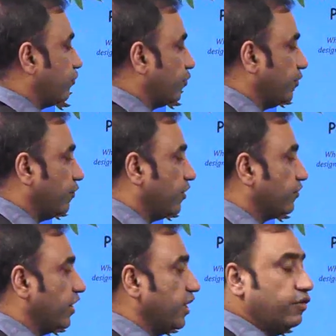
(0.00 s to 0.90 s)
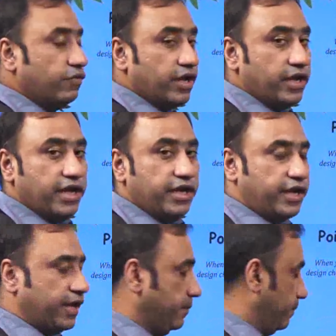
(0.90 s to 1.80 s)
to be watched anywhere,
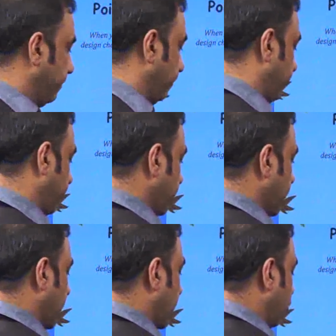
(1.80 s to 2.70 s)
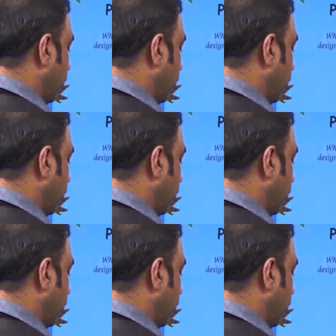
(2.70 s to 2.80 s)
anytime? How